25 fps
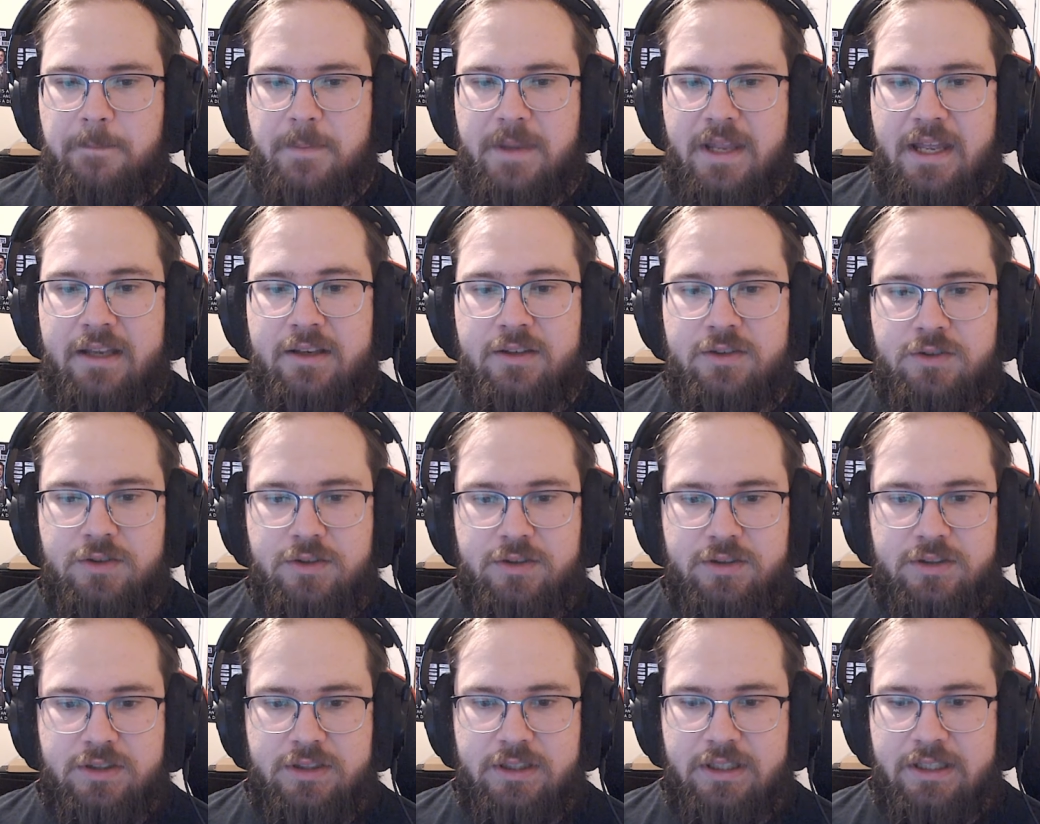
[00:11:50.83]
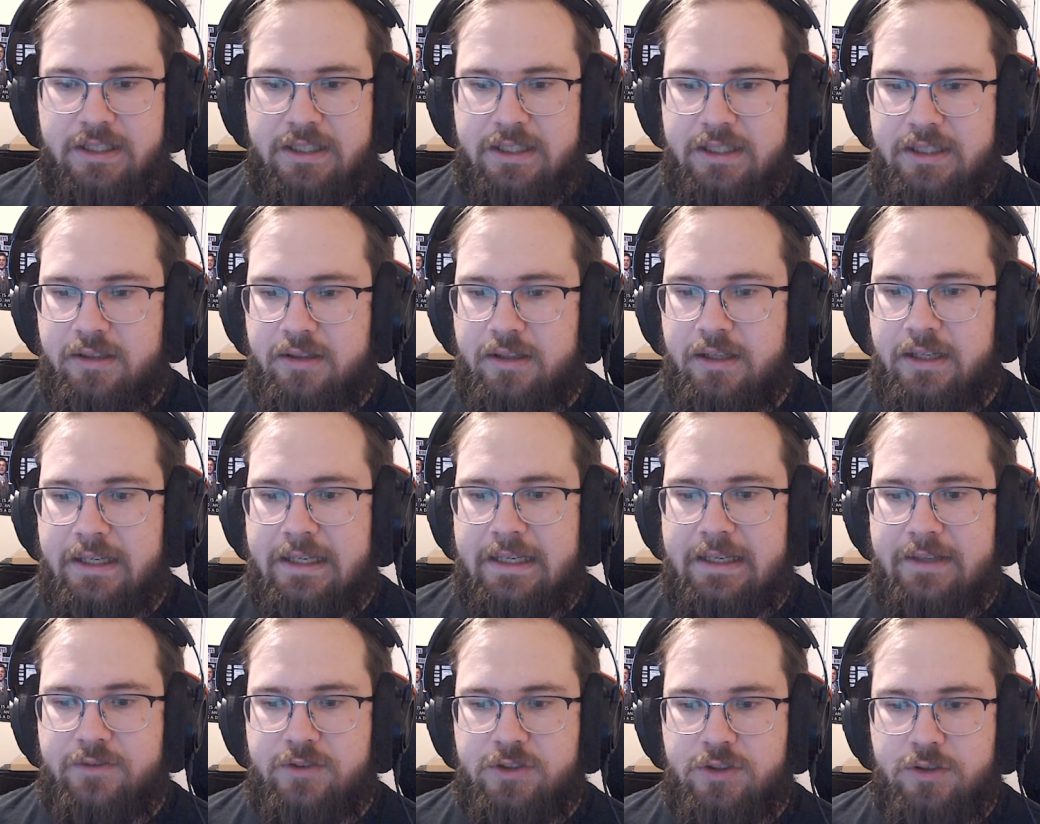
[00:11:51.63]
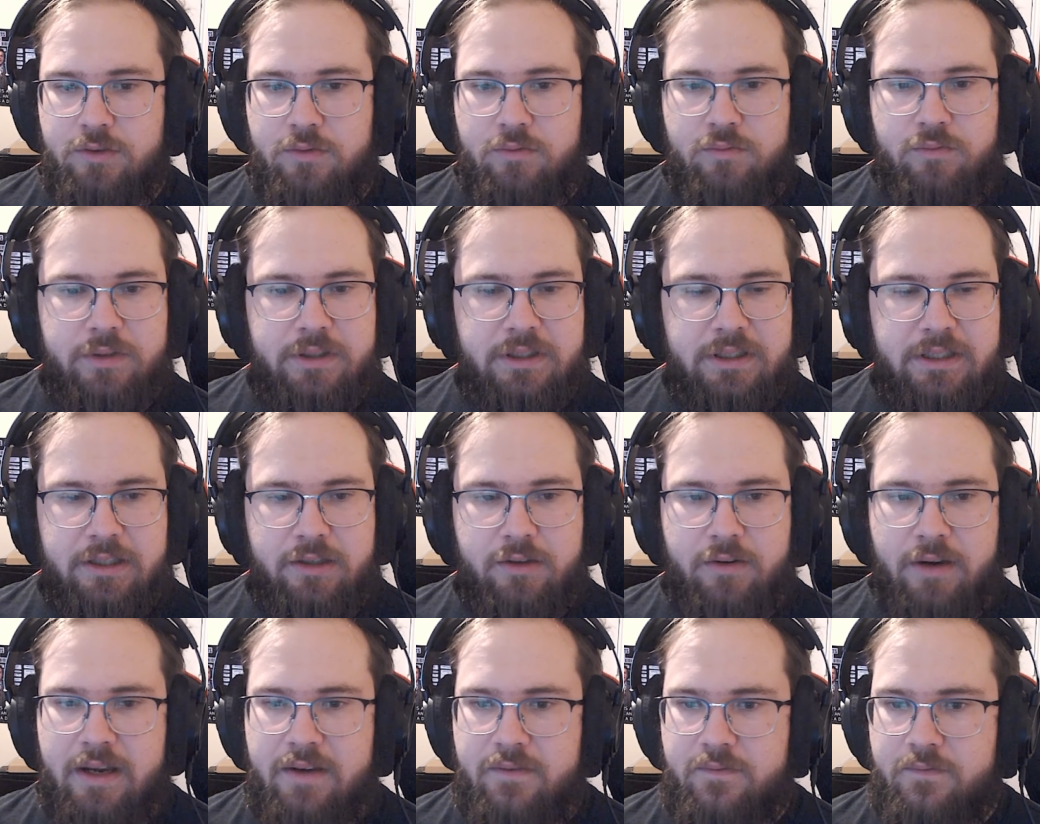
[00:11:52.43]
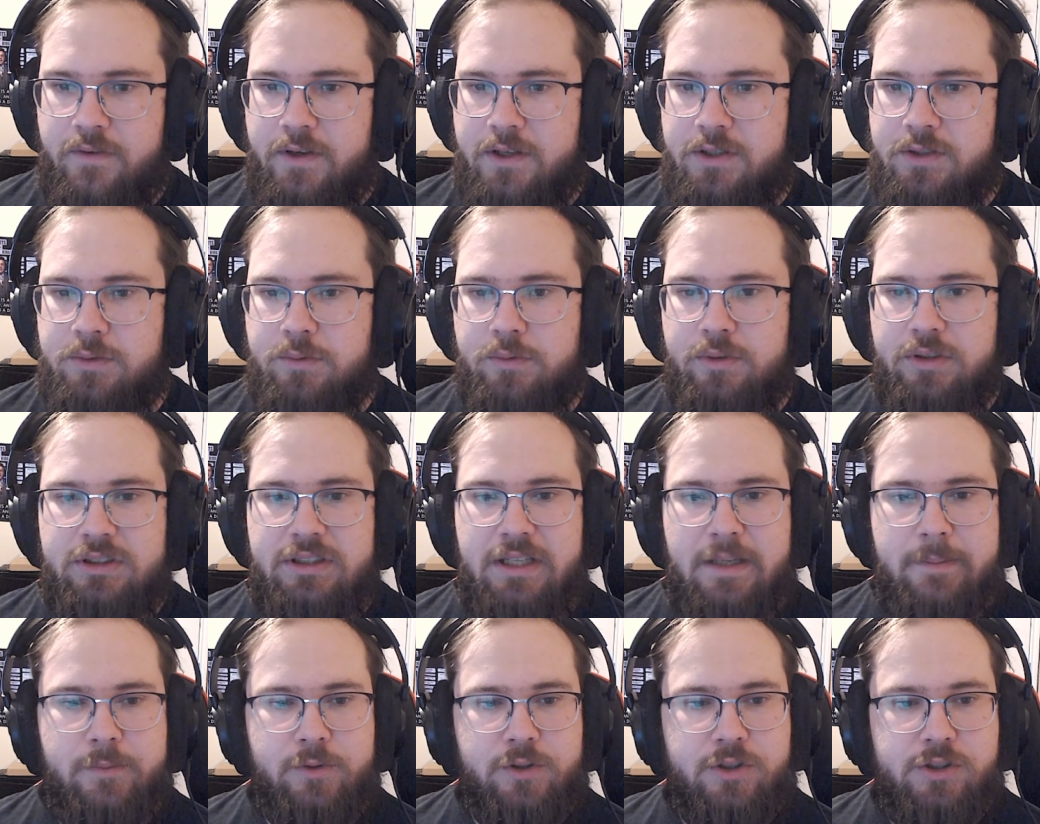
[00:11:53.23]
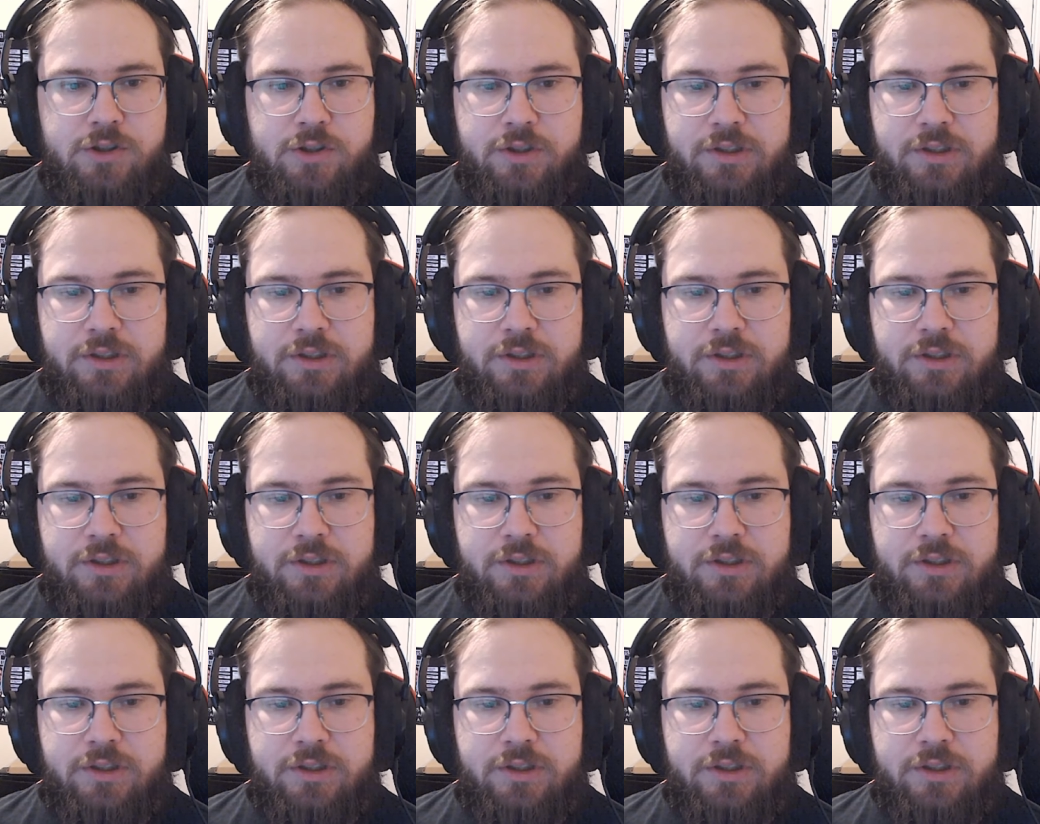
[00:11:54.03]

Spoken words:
And as you can see here, it gives you a really great visual example because